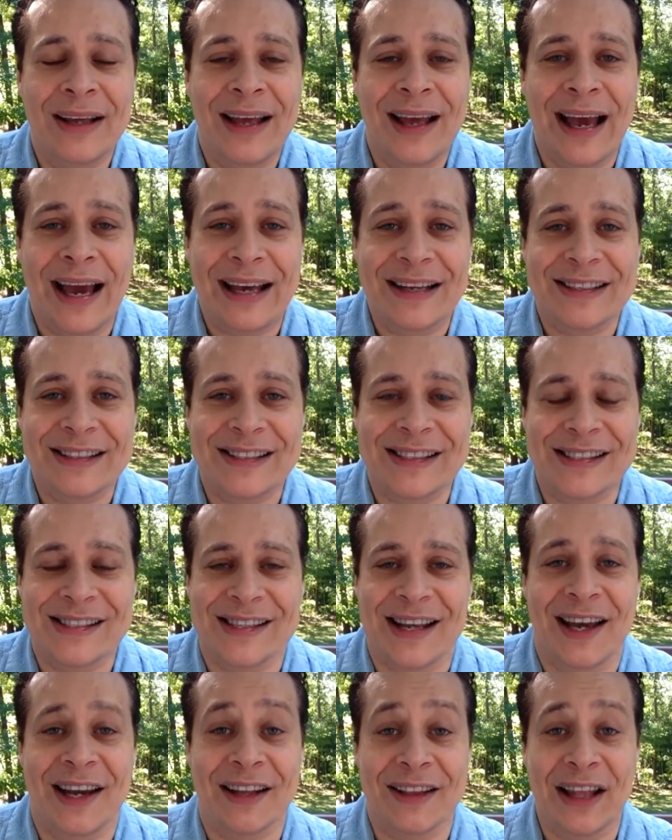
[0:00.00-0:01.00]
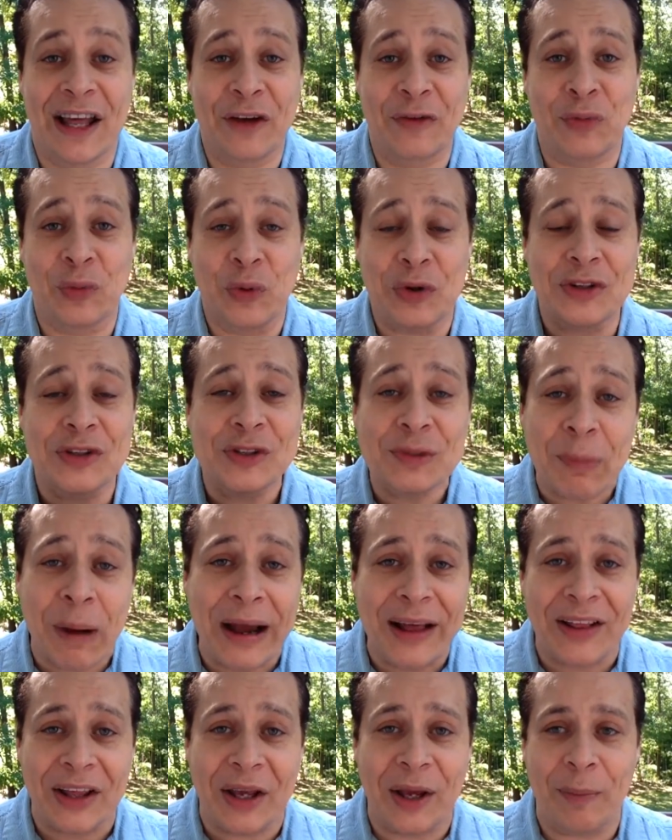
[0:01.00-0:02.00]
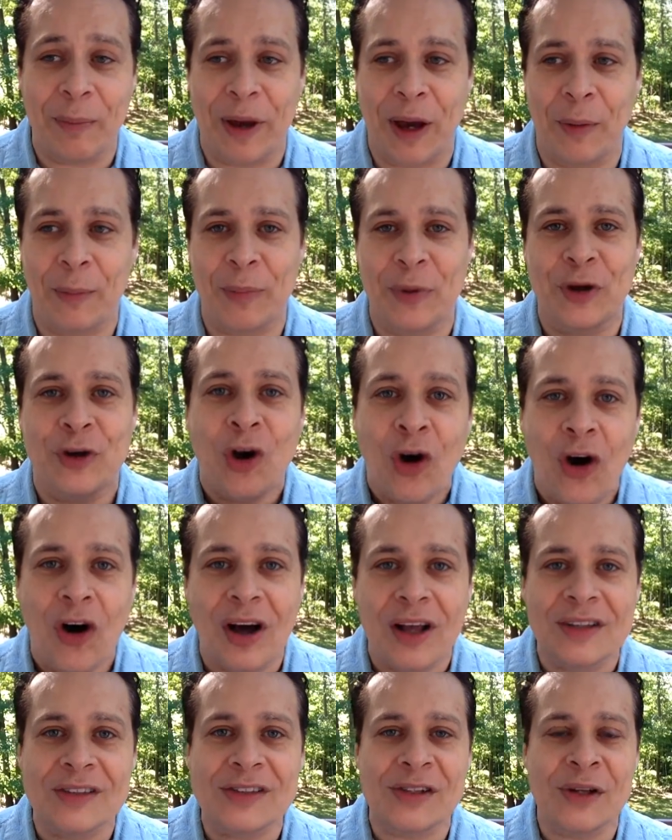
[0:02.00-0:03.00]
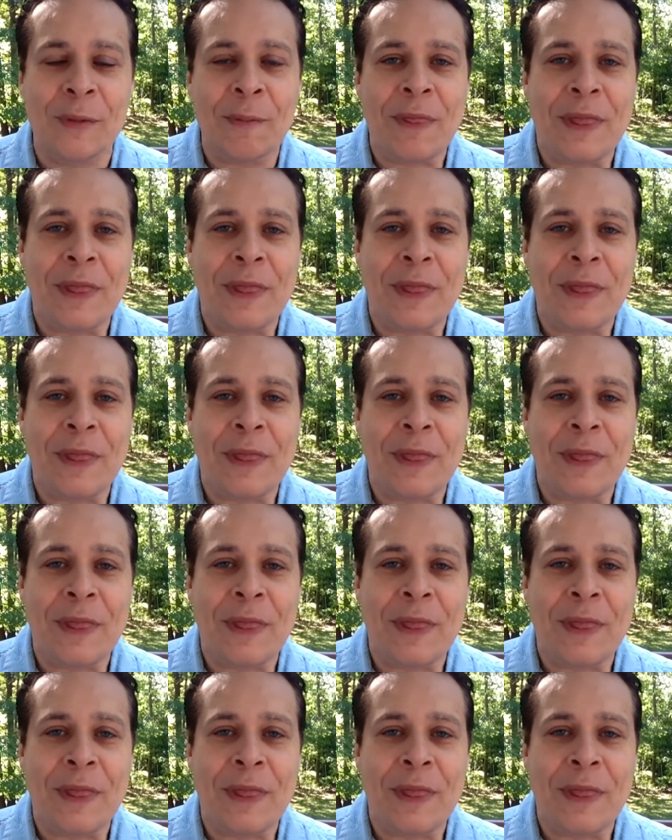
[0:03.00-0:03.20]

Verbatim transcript: How to Design a Life Worth Smiling About, because